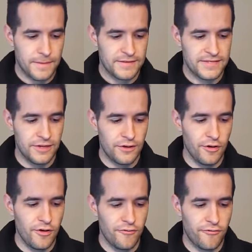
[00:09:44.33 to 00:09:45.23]

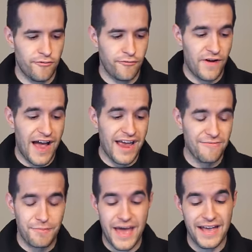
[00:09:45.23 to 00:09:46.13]
Still
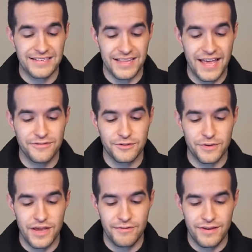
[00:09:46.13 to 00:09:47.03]
five packs left, so
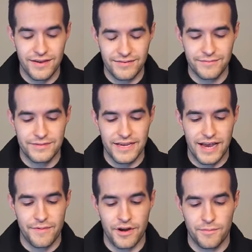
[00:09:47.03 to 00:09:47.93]
we got we got some
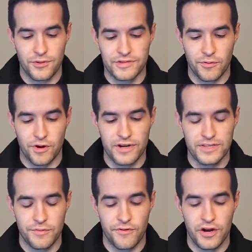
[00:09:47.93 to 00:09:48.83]
time here to pull something
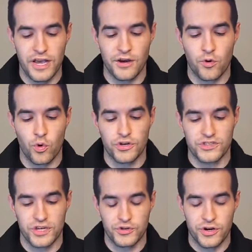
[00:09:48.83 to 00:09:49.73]
crazy. we already already in a quarter
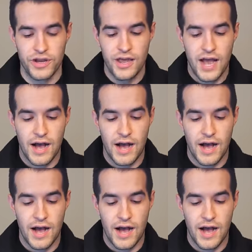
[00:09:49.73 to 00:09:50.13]
century.